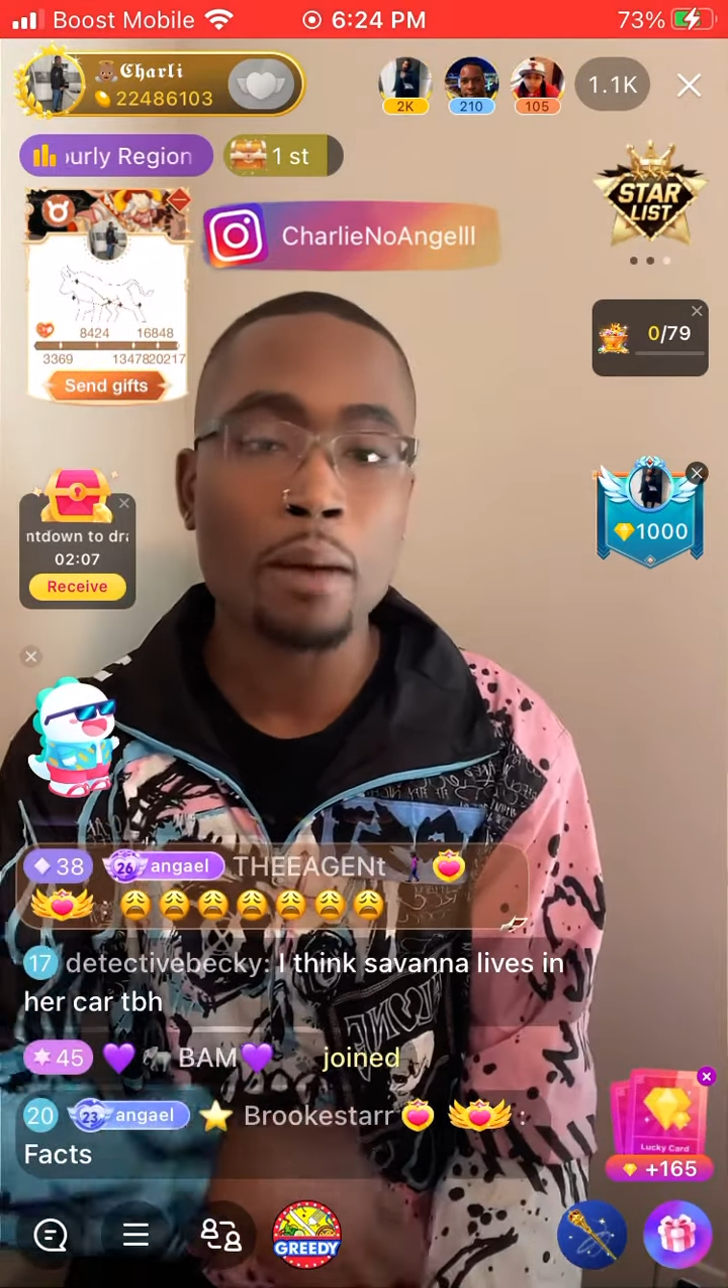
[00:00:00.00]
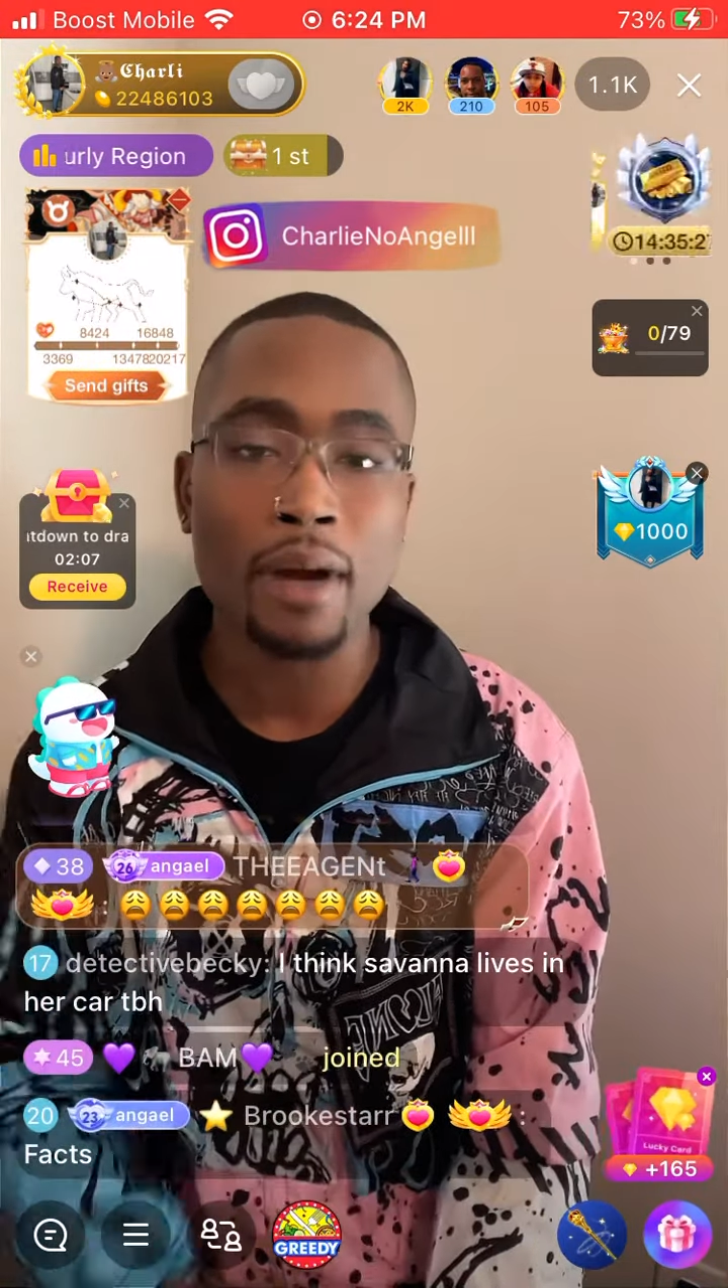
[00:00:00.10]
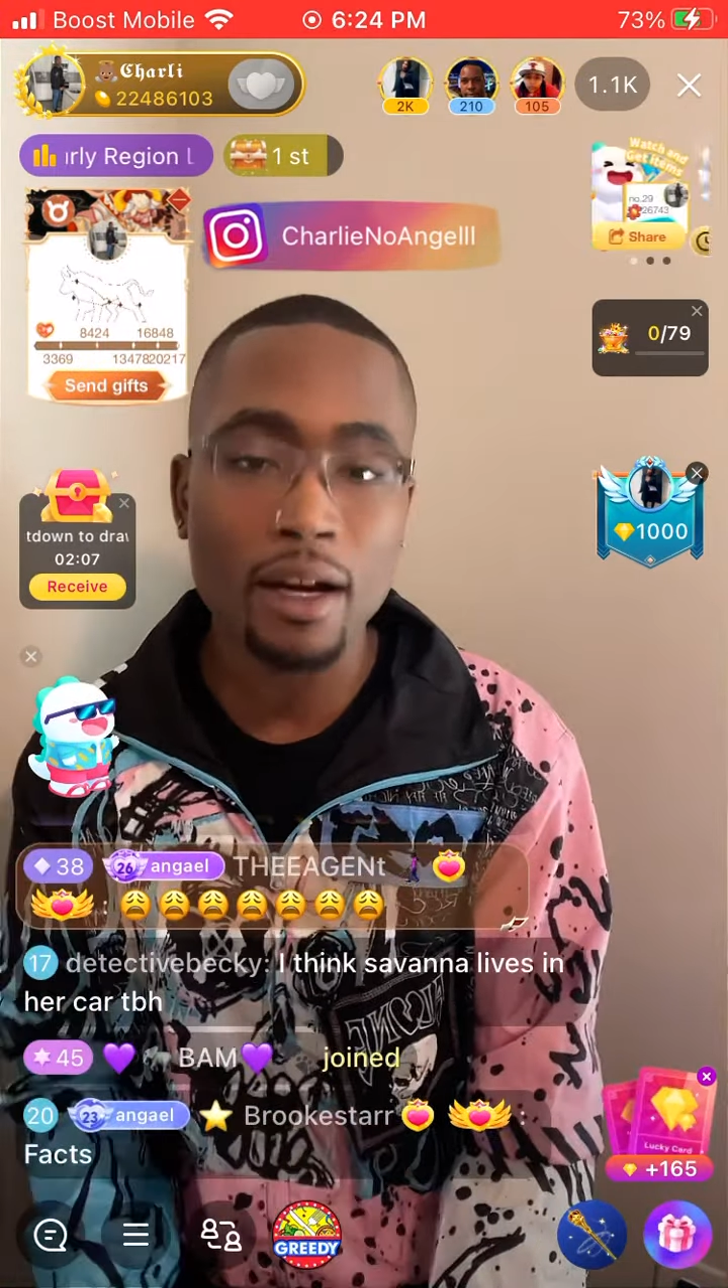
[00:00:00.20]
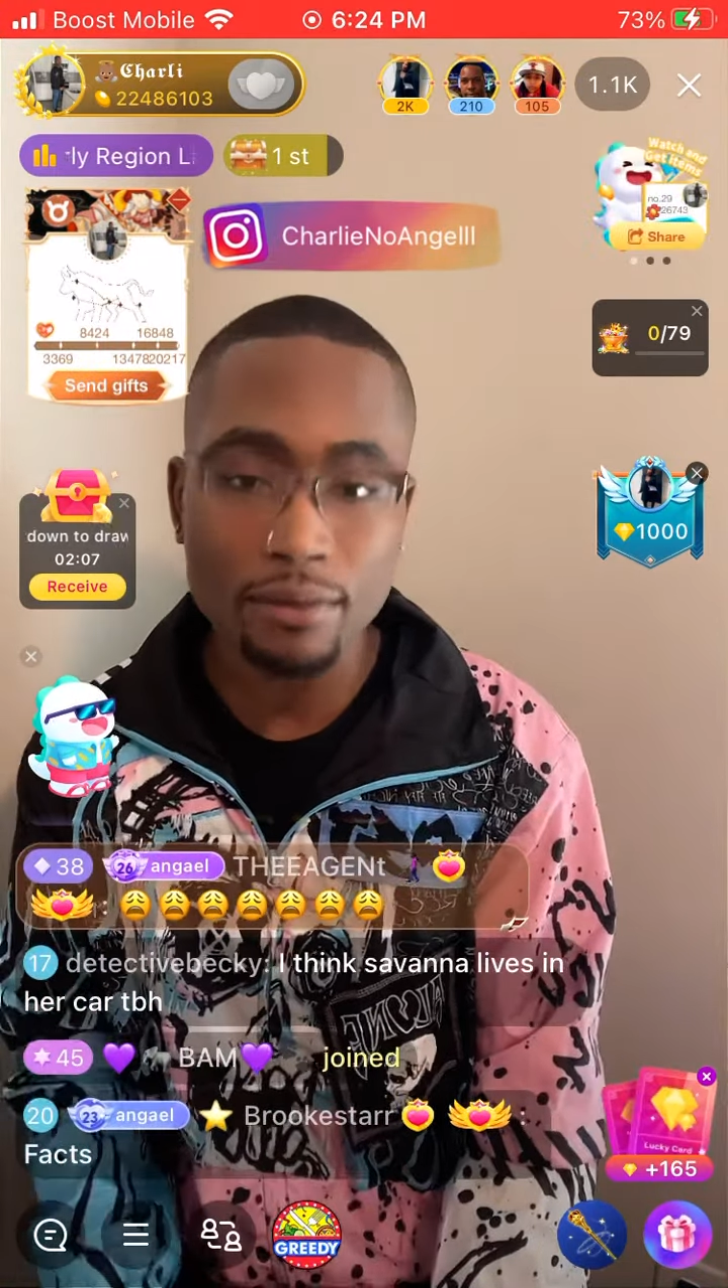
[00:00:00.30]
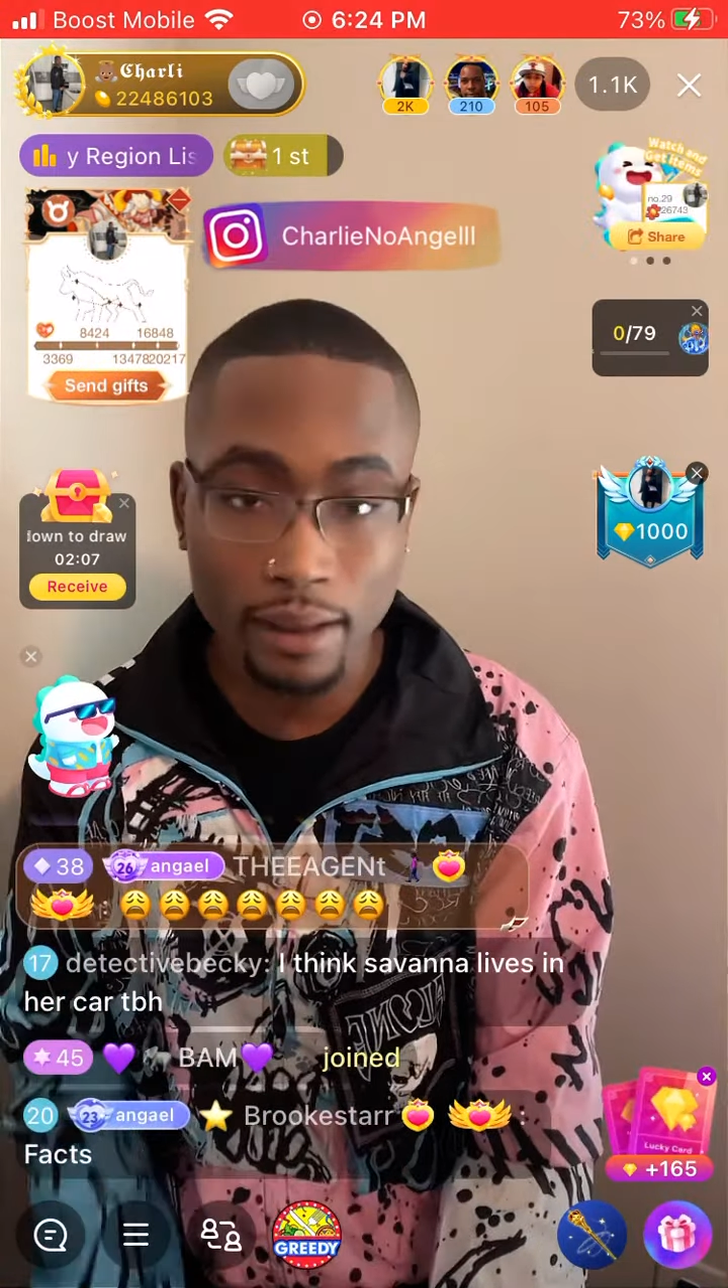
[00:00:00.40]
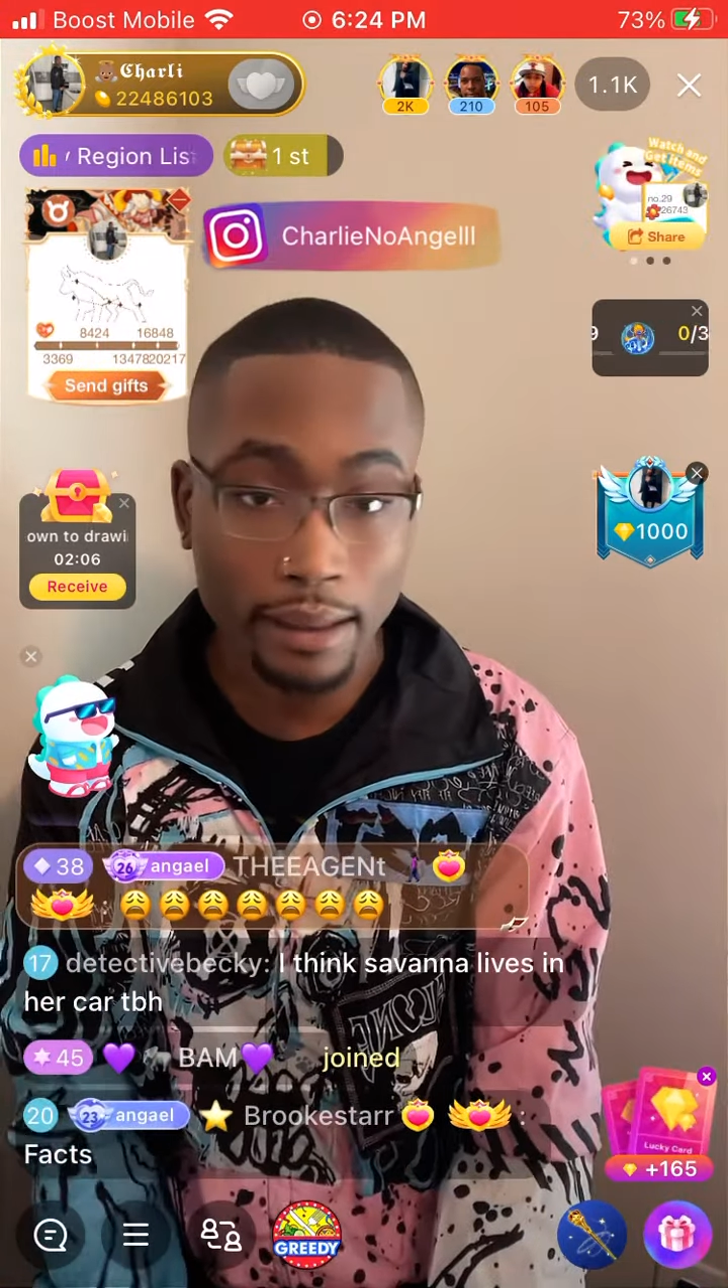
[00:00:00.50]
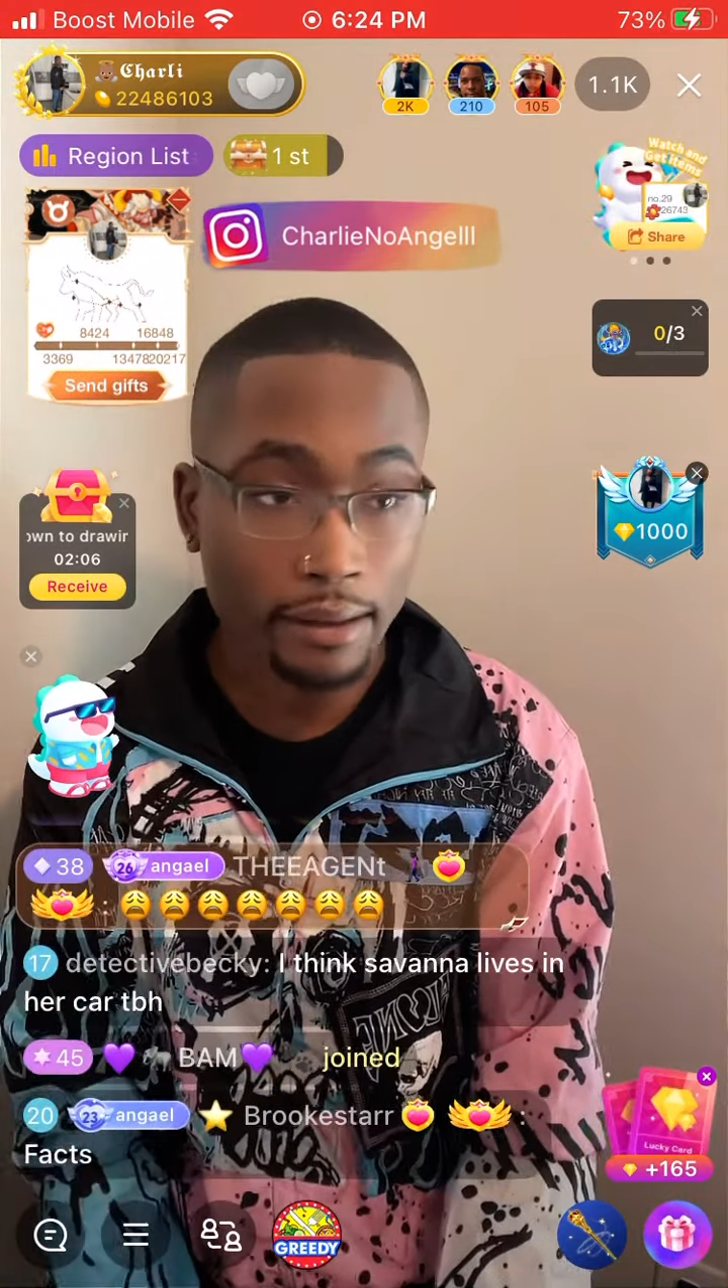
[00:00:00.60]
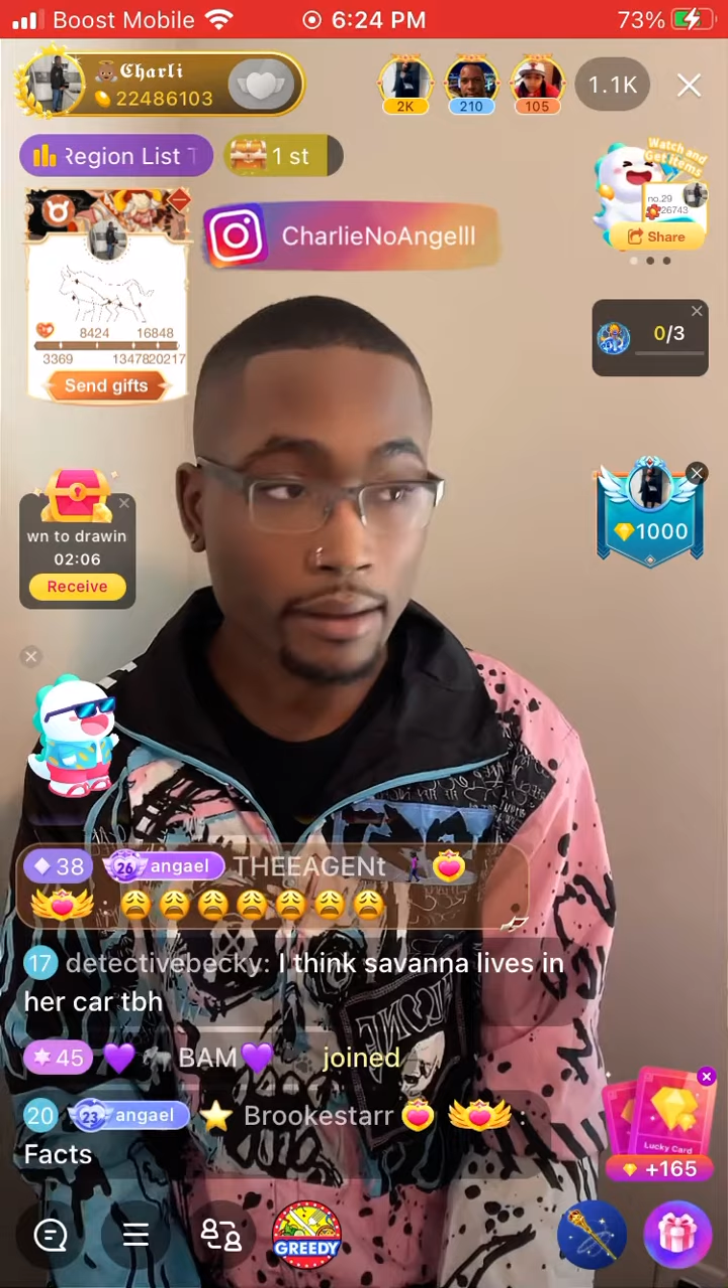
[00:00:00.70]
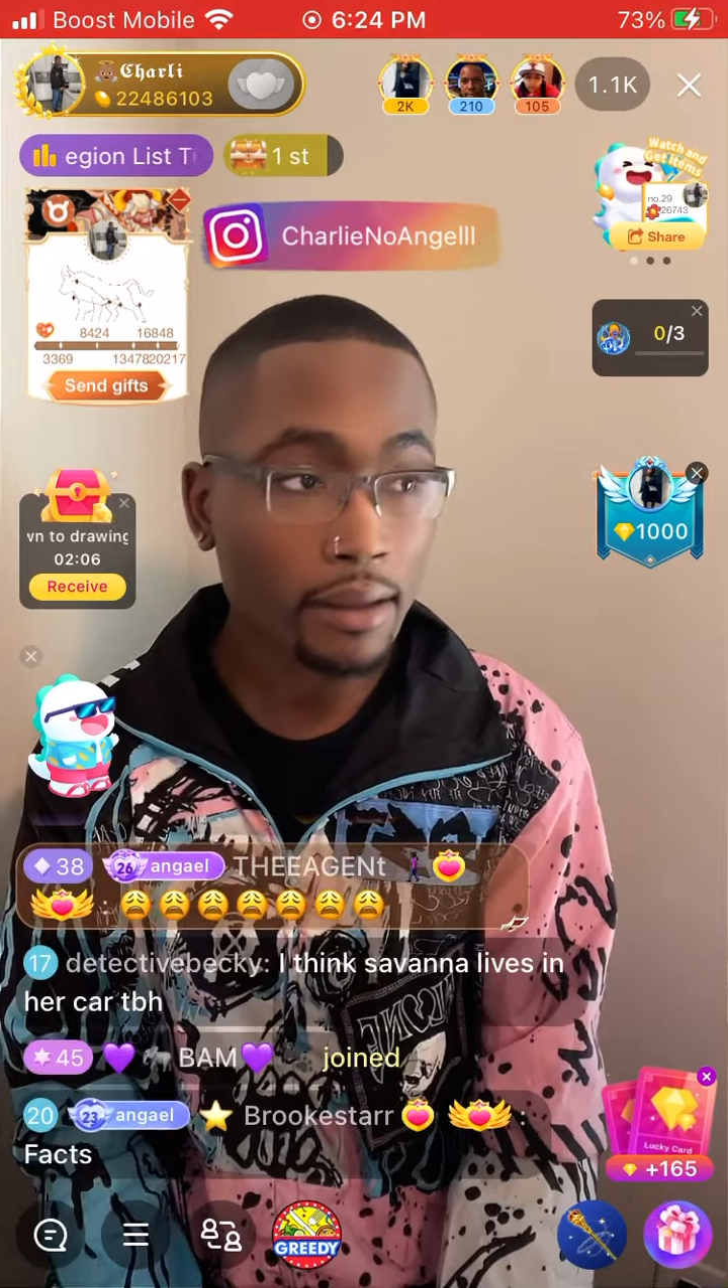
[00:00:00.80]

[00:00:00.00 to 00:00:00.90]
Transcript: birthday.